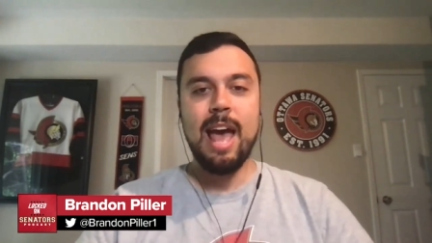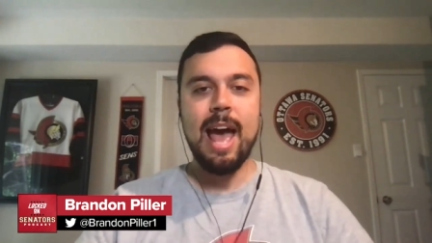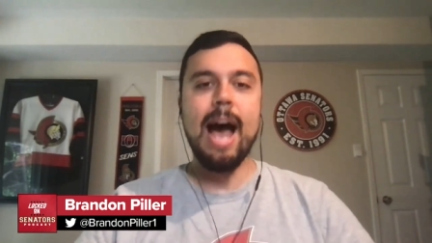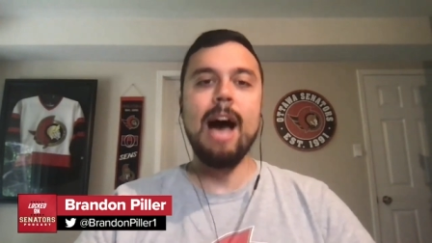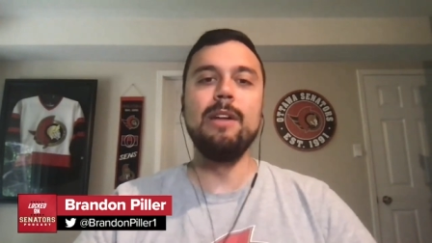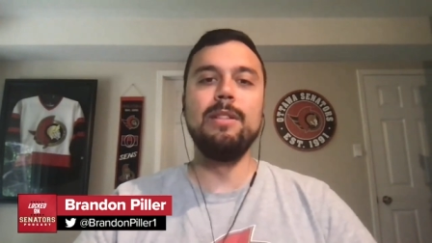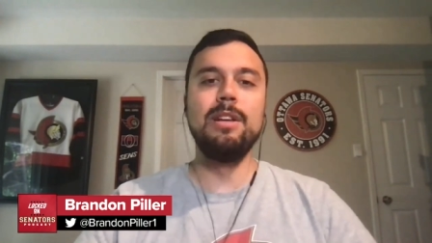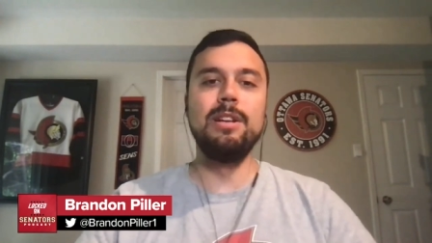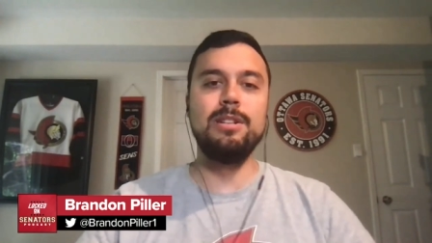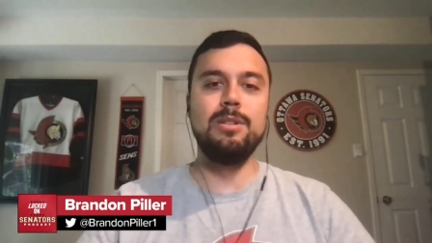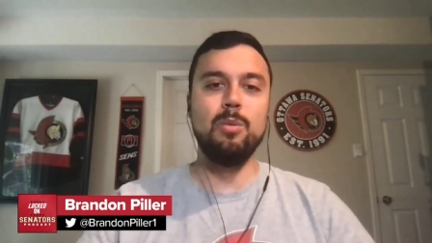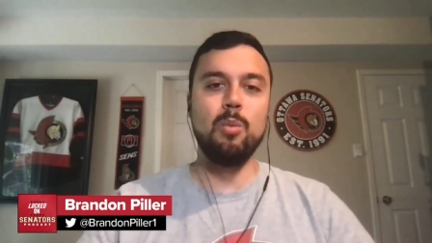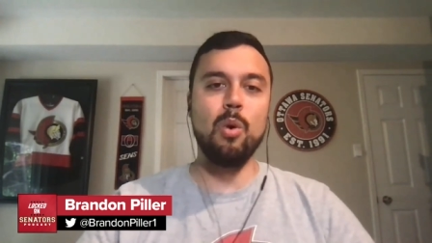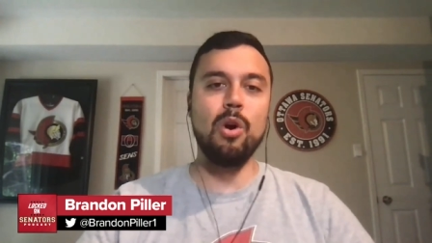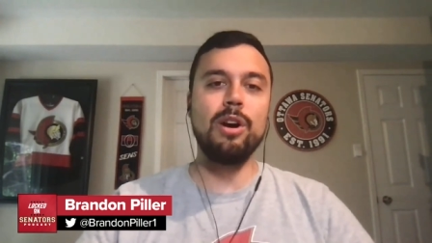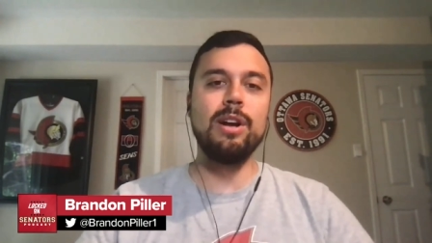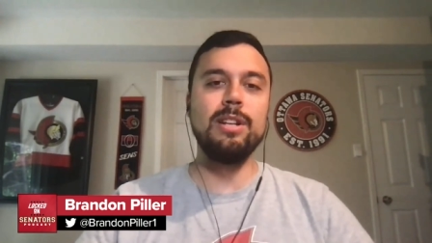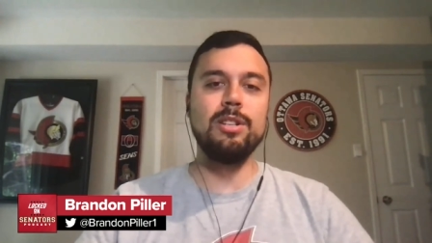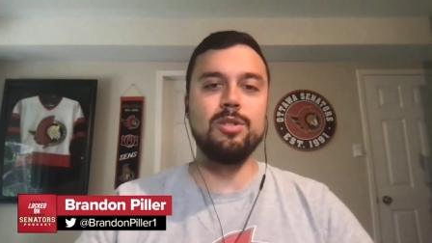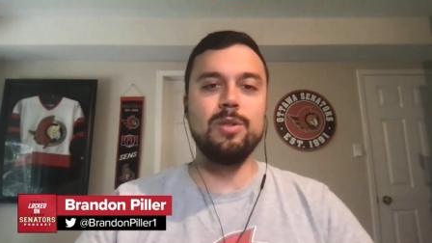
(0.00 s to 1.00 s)
how they
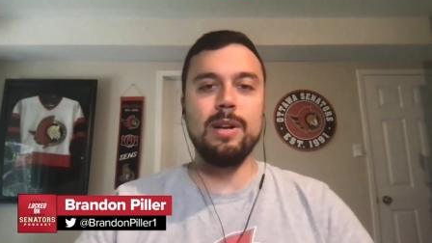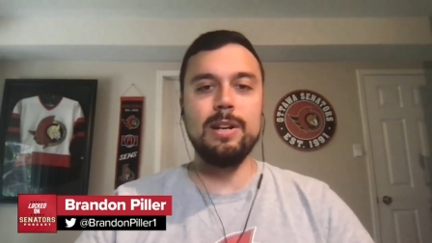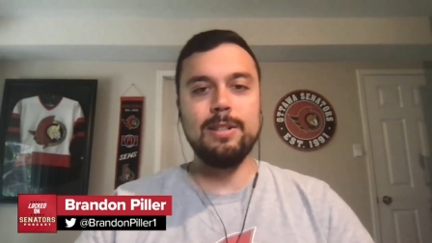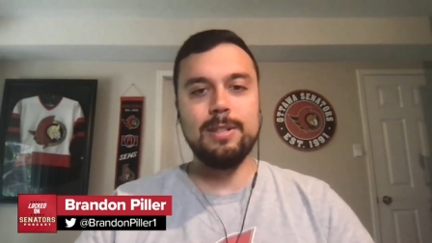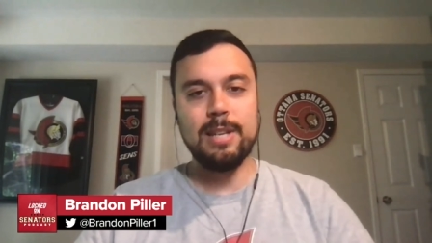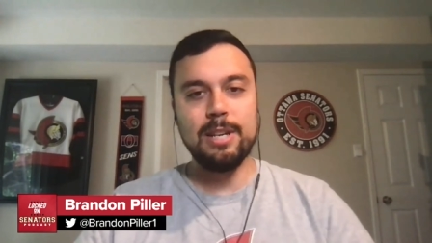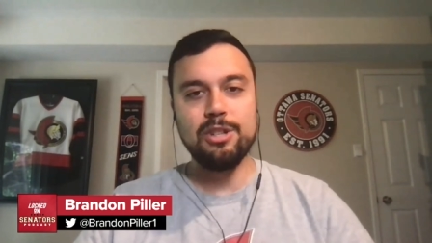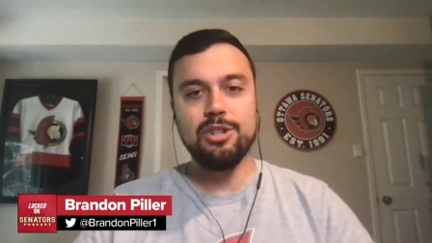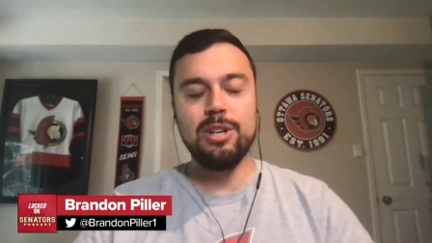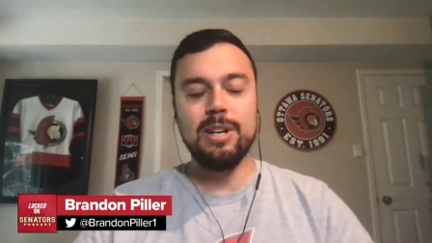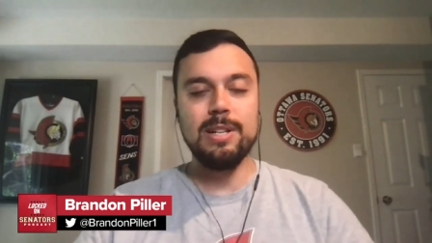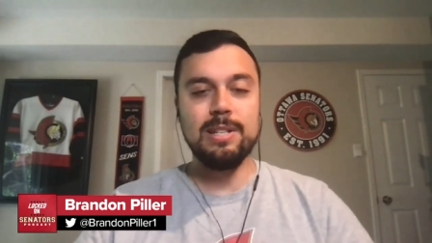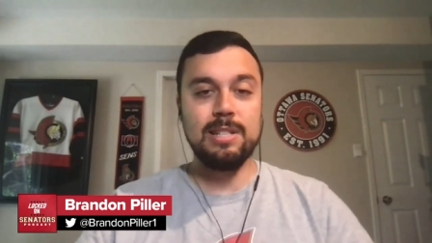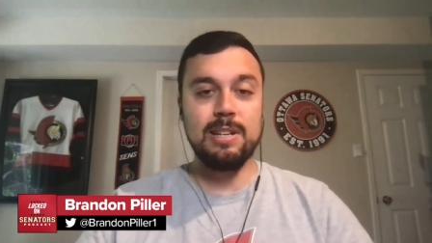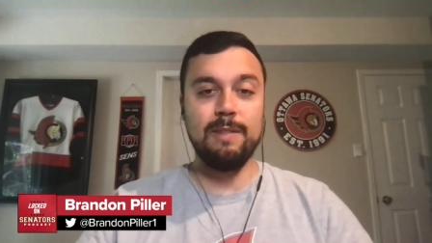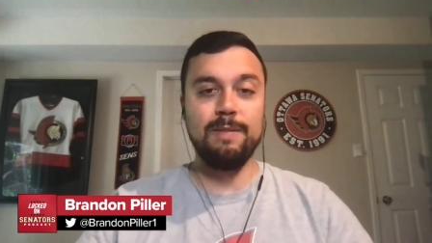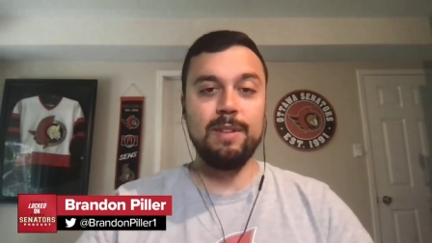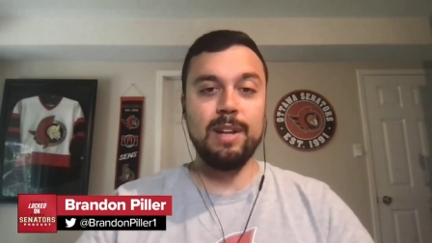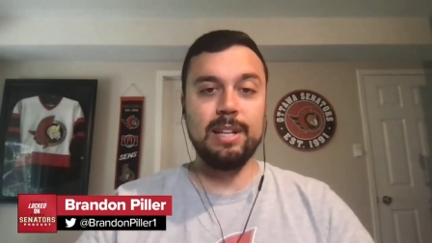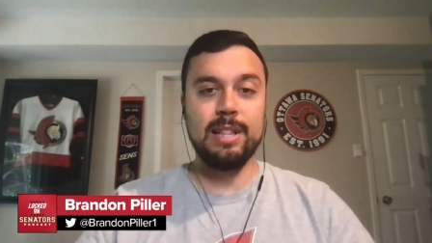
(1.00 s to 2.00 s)
work in transition and
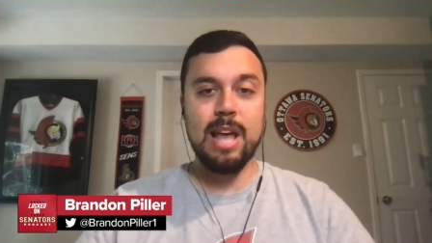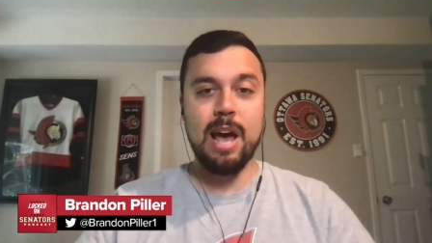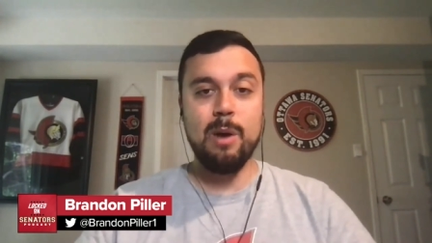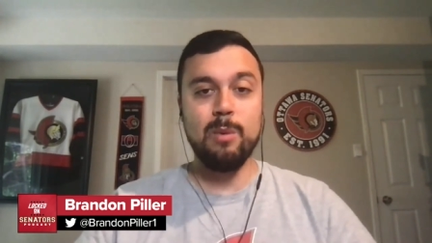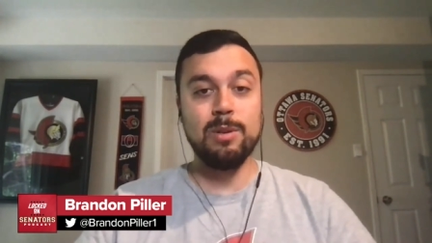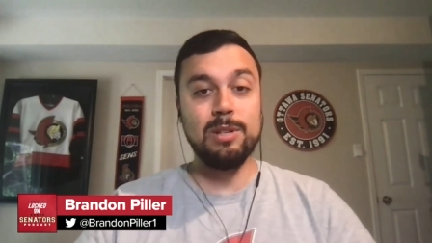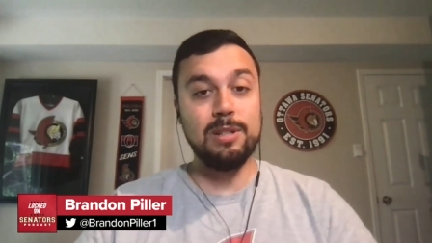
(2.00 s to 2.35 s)
stuff like that,